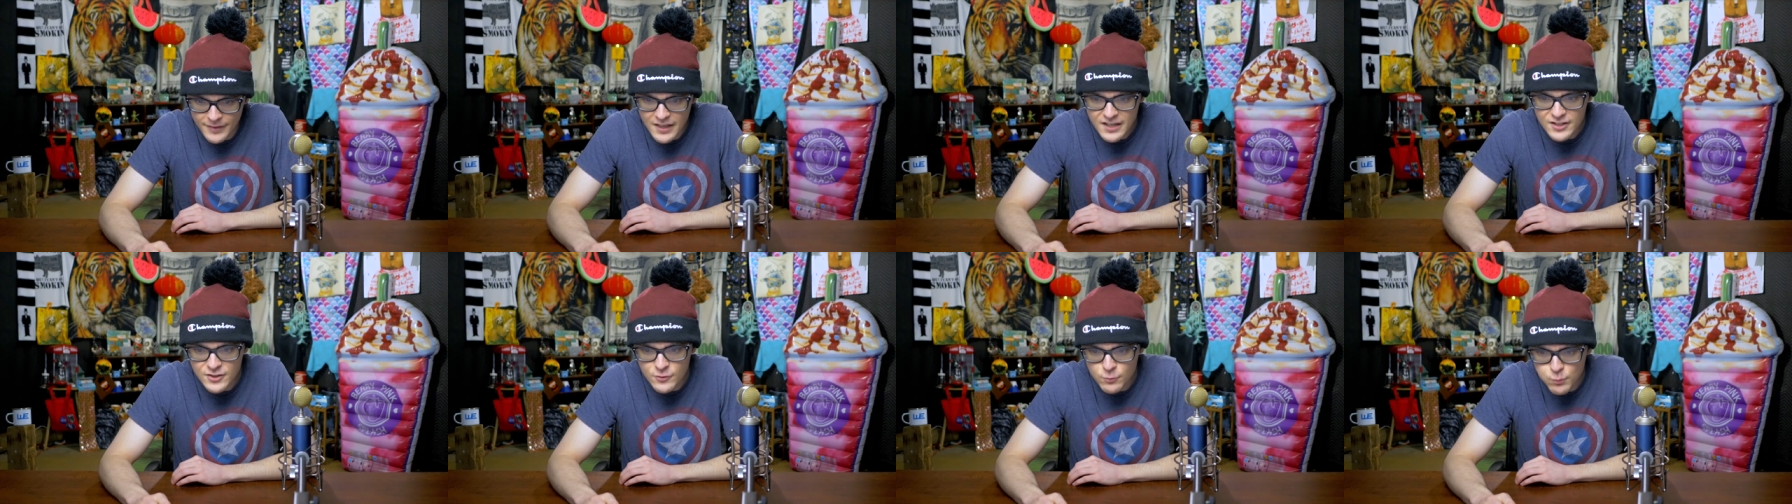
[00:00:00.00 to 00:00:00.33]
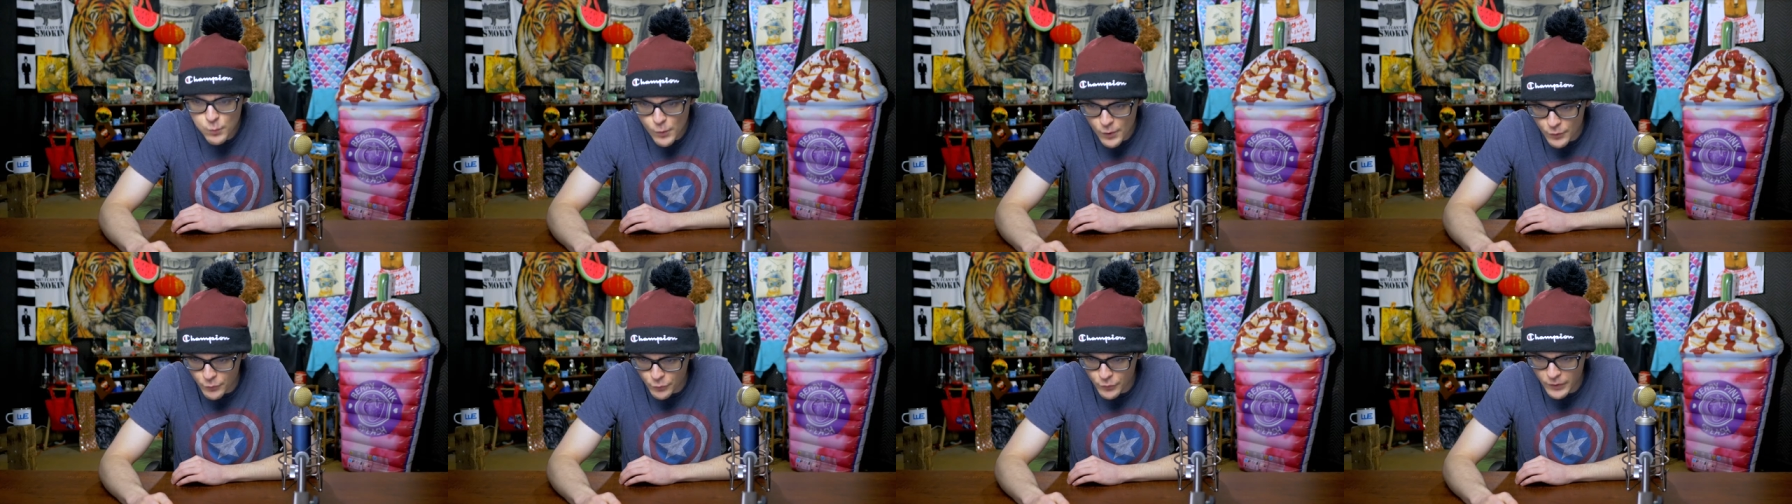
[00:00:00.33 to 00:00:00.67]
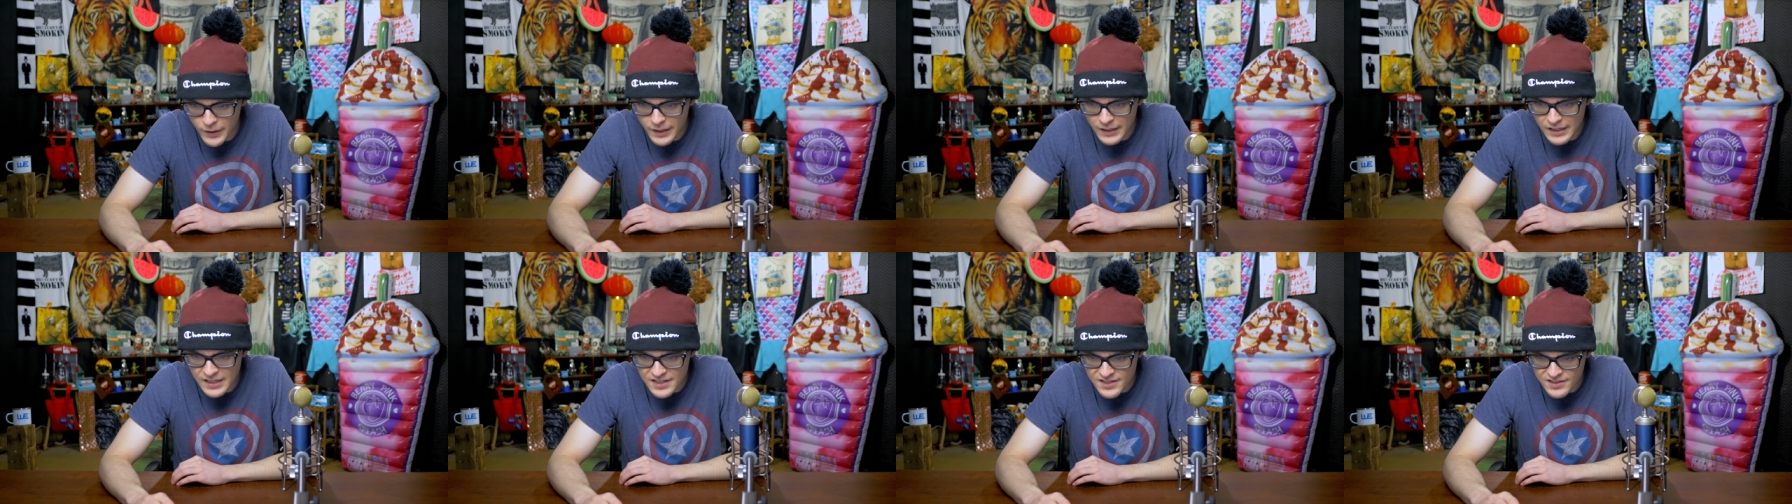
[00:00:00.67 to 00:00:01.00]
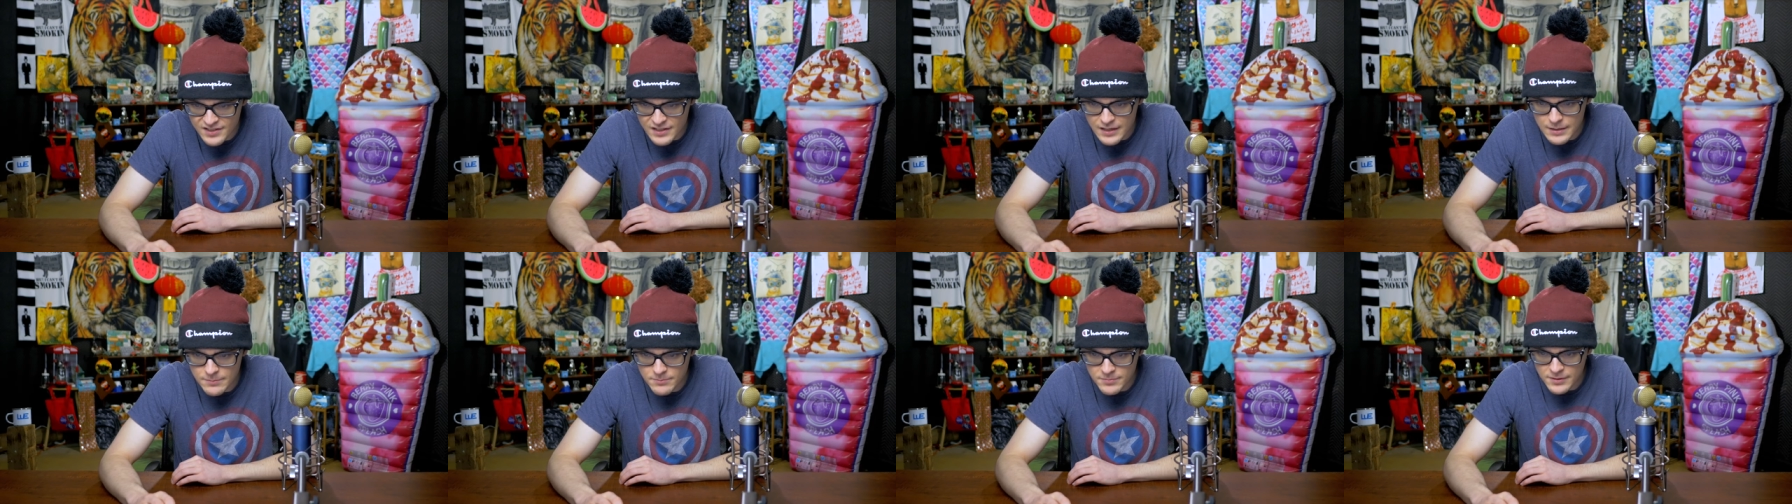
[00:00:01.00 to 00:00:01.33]
This one really
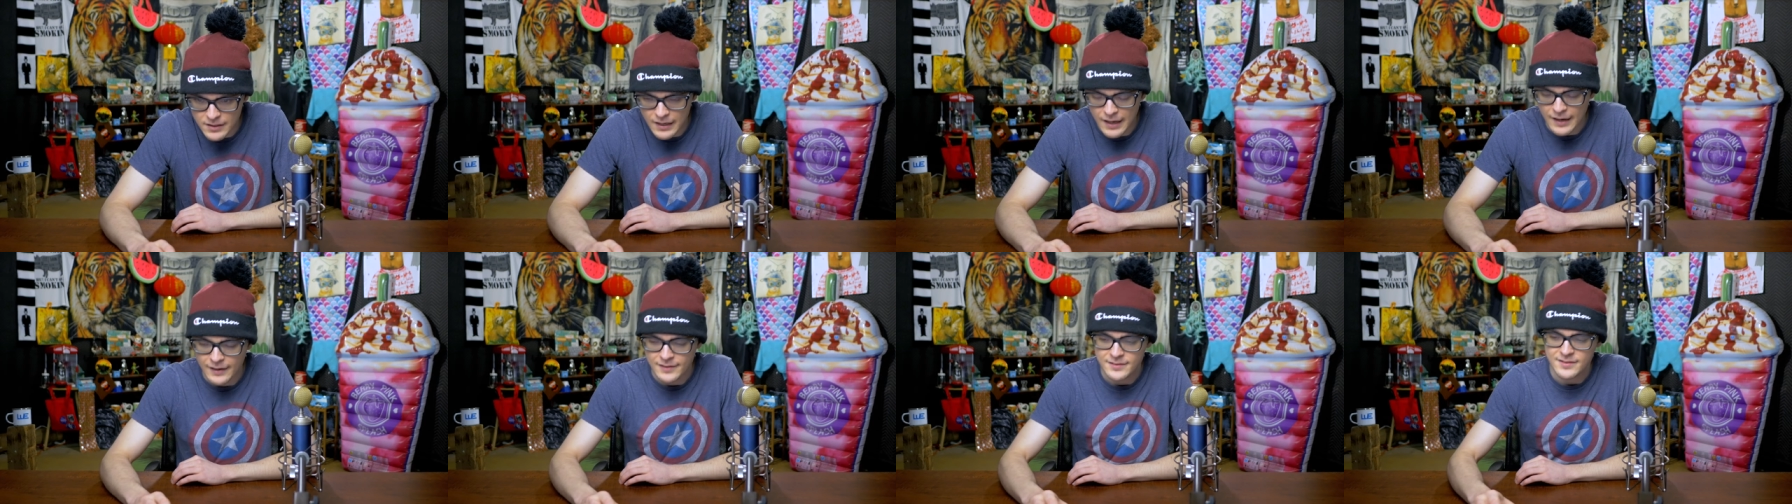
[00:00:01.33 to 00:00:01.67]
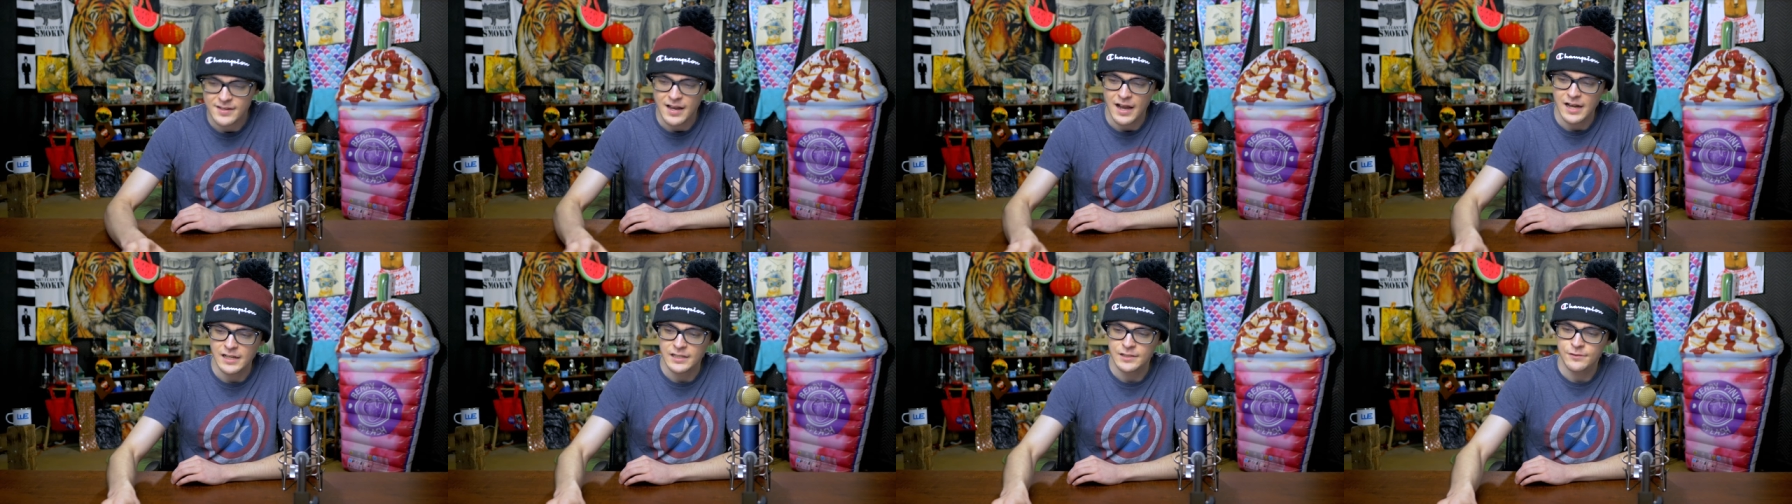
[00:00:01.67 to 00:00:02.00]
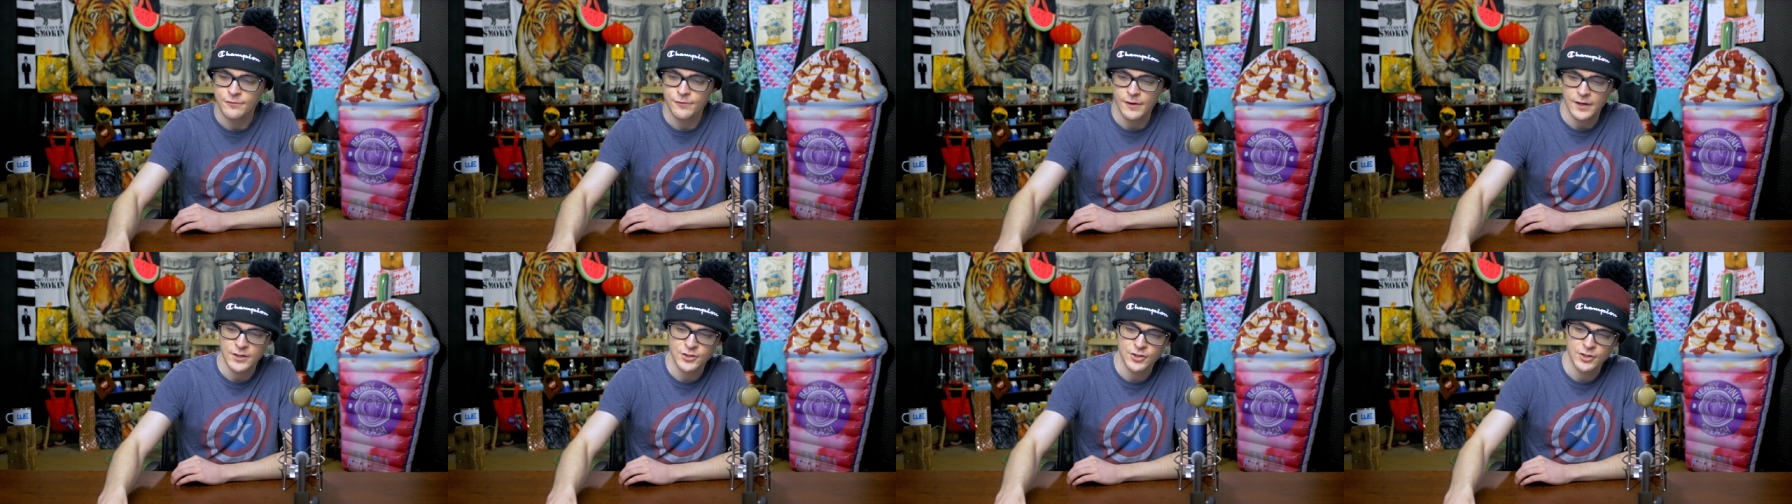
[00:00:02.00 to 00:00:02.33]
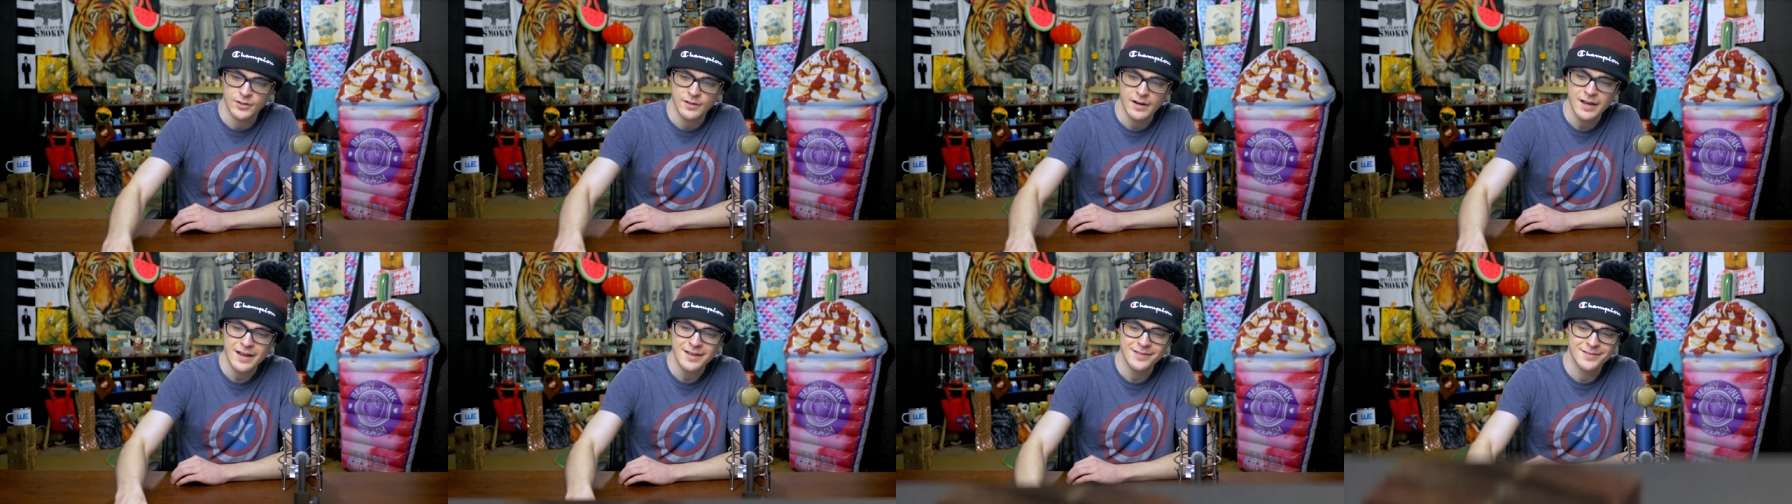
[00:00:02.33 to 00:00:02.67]
seems like science
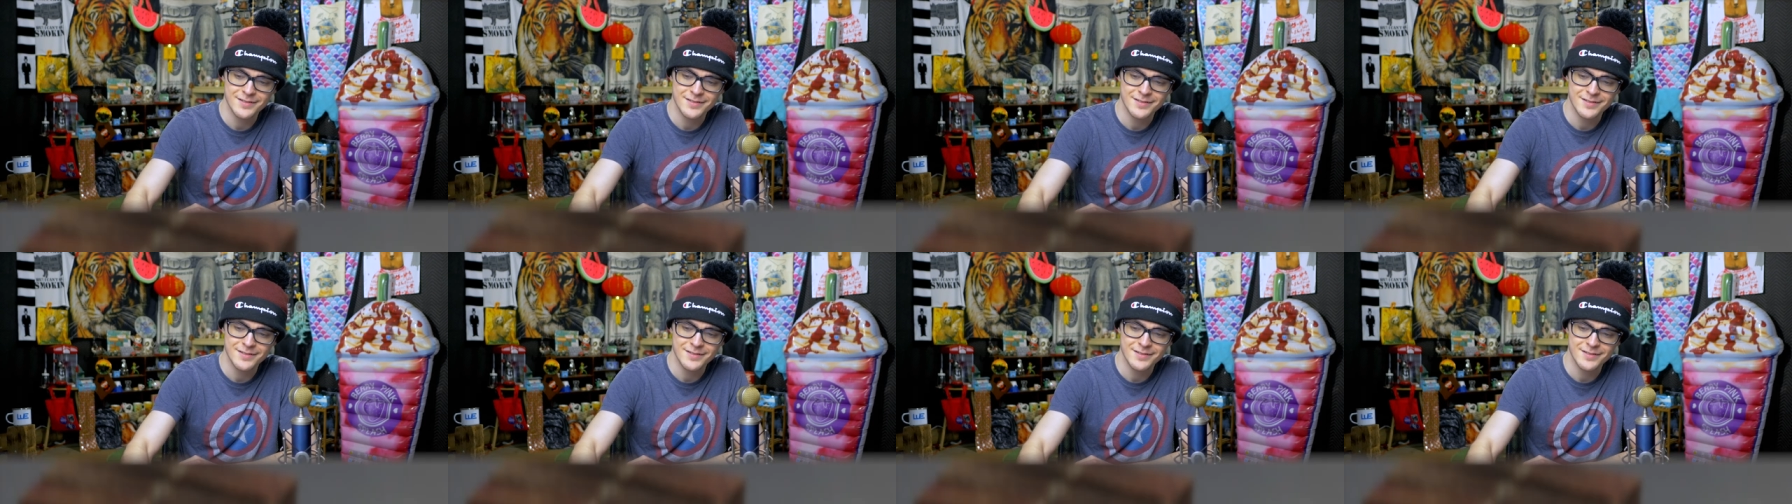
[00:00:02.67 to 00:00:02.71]
fiction. I